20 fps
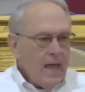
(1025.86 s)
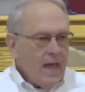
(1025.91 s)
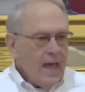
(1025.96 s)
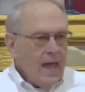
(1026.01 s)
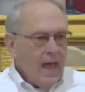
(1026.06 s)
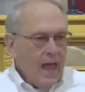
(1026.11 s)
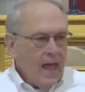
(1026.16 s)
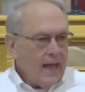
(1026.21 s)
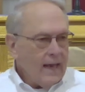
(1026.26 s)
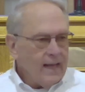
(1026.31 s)

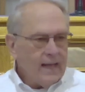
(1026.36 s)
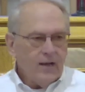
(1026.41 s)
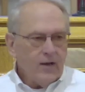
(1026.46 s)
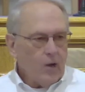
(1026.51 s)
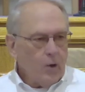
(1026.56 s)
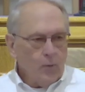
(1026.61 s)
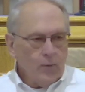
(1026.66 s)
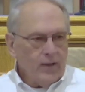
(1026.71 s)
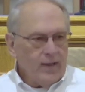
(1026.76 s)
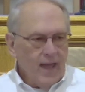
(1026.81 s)
and it
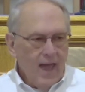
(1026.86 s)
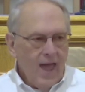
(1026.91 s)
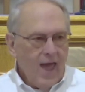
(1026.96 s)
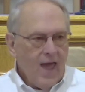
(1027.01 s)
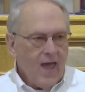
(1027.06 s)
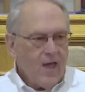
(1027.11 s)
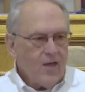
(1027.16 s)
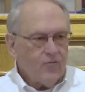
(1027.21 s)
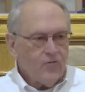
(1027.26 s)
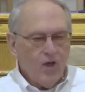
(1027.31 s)
only
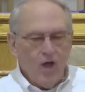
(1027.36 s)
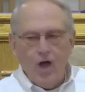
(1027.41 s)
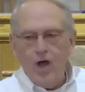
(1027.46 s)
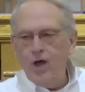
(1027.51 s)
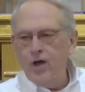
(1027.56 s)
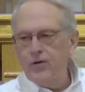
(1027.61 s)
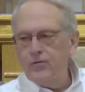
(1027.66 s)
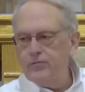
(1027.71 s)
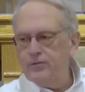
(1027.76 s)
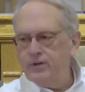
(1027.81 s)
has
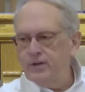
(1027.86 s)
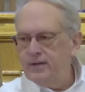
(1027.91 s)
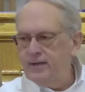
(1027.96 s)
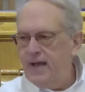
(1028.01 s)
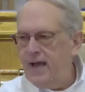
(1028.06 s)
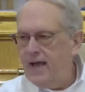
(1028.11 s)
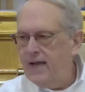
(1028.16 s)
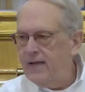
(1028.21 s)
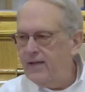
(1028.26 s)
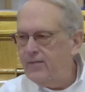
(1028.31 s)

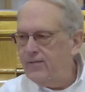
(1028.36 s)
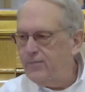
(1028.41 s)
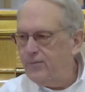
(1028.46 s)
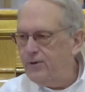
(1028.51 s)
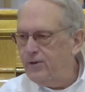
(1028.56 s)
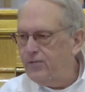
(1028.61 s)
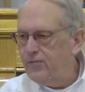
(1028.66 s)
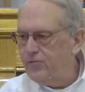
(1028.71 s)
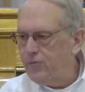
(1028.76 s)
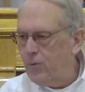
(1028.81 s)
193
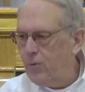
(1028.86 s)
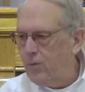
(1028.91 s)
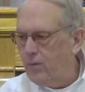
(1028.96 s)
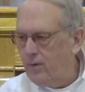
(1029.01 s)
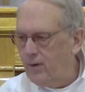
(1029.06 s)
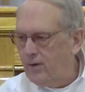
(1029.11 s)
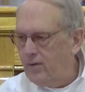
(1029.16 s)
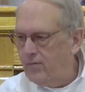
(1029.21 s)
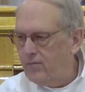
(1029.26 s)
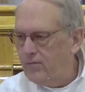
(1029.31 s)

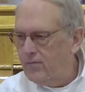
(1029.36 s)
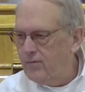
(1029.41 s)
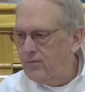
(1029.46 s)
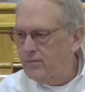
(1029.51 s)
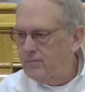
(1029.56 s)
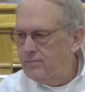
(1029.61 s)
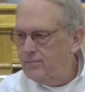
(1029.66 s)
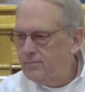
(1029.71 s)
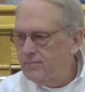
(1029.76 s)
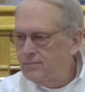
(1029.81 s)
stories.
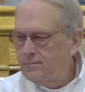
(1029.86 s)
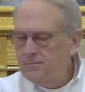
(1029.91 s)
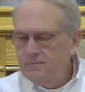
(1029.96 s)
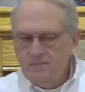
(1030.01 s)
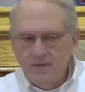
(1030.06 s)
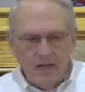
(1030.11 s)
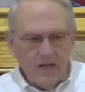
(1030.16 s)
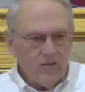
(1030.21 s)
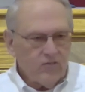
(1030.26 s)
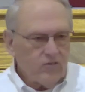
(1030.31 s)

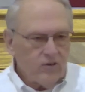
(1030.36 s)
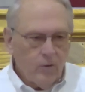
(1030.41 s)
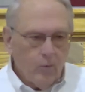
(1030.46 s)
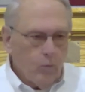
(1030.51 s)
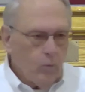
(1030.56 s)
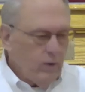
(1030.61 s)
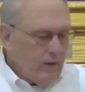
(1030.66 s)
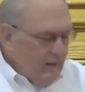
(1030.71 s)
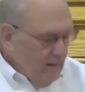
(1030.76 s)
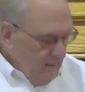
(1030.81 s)
It's a
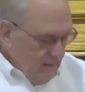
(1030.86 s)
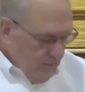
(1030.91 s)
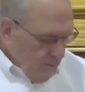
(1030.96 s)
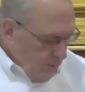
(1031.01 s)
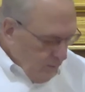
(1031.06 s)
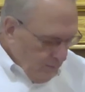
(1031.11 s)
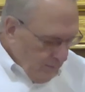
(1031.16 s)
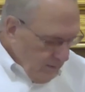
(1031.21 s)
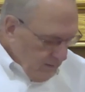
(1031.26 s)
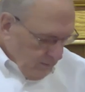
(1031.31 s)
wee little
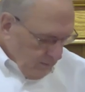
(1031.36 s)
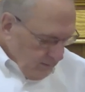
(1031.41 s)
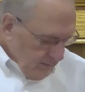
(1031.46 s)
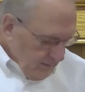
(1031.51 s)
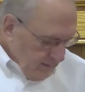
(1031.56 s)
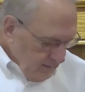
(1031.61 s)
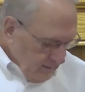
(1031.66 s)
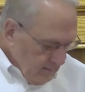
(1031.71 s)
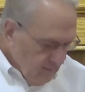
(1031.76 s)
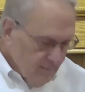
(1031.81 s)

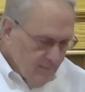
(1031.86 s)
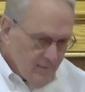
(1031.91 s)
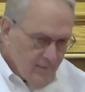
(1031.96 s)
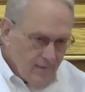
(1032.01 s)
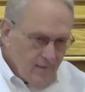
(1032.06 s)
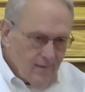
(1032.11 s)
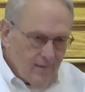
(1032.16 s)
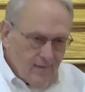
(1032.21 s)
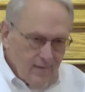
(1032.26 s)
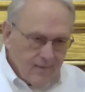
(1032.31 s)
building
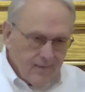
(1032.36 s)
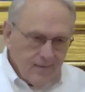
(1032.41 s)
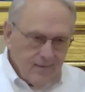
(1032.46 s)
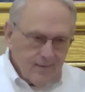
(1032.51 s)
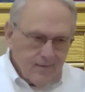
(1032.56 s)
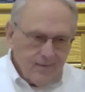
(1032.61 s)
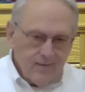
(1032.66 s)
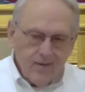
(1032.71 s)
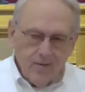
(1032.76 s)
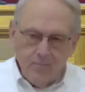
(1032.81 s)

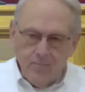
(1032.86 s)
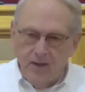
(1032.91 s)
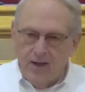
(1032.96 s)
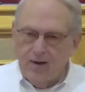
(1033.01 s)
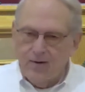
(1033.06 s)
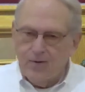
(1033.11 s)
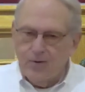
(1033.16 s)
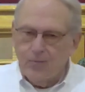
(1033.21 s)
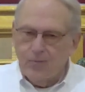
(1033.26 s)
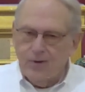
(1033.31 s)

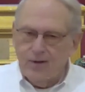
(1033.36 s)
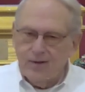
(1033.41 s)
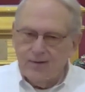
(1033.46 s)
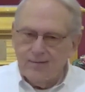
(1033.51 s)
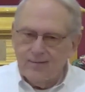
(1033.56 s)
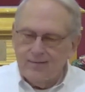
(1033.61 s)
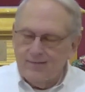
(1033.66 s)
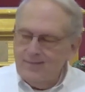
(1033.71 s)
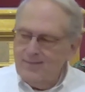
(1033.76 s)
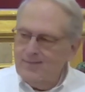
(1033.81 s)
compared to what
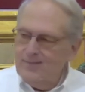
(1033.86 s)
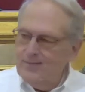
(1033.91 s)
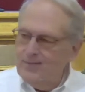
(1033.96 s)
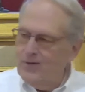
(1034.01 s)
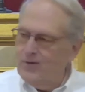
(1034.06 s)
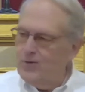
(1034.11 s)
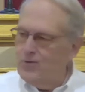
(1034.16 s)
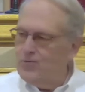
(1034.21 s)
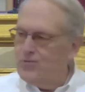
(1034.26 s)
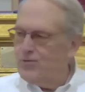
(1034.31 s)
the
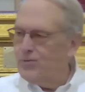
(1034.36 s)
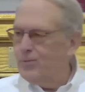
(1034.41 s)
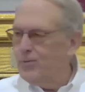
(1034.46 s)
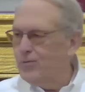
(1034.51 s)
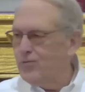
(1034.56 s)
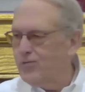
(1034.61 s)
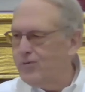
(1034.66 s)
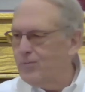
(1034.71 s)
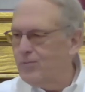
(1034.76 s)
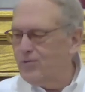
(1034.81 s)
New
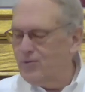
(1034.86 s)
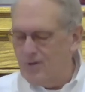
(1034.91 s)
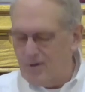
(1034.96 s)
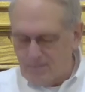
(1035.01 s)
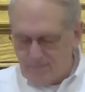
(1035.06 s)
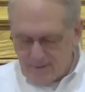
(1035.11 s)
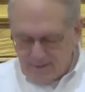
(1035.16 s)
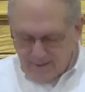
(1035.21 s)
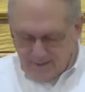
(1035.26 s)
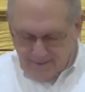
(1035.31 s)
Jerusalem is going to
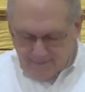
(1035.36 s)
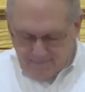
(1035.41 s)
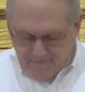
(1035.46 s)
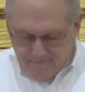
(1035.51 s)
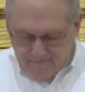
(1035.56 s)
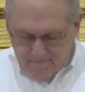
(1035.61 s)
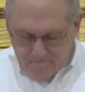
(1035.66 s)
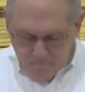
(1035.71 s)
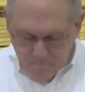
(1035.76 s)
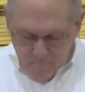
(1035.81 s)
be.
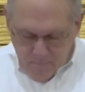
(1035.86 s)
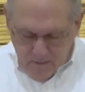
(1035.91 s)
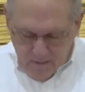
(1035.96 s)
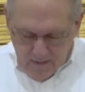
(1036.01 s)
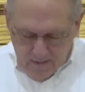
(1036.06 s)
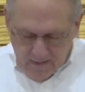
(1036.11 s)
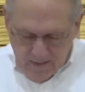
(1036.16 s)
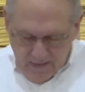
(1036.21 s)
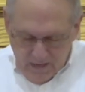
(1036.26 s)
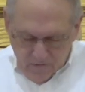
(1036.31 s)

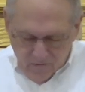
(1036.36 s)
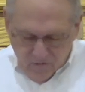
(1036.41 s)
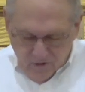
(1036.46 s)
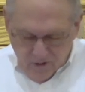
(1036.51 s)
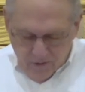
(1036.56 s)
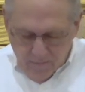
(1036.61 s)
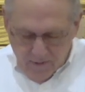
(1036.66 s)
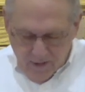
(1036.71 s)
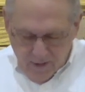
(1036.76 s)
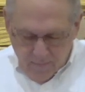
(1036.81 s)
It's going
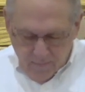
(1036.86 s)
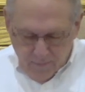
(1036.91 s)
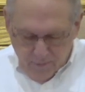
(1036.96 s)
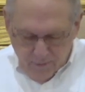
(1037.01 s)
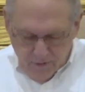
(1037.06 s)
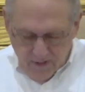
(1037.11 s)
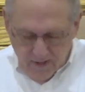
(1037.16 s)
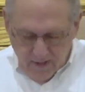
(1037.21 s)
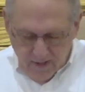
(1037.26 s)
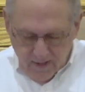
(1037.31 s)
to be a
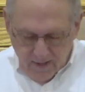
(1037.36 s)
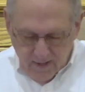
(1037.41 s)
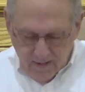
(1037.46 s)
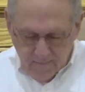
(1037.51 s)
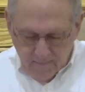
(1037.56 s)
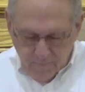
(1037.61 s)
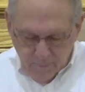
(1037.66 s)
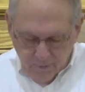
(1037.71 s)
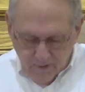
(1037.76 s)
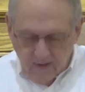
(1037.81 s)
pretty
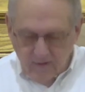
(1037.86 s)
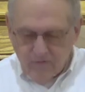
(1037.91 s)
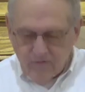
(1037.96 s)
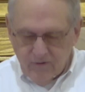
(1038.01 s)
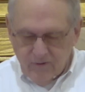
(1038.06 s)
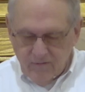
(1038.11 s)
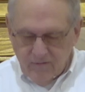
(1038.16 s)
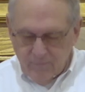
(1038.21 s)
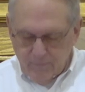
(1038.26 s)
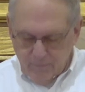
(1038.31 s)

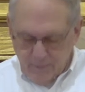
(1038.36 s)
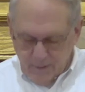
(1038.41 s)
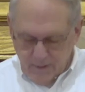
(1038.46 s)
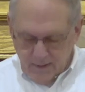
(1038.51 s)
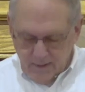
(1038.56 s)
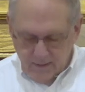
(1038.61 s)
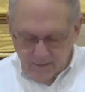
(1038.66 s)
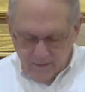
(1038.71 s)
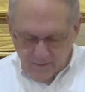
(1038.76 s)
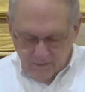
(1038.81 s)
impressive
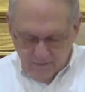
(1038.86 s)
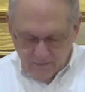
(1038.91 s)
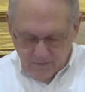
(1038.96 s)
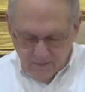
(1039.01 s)
place.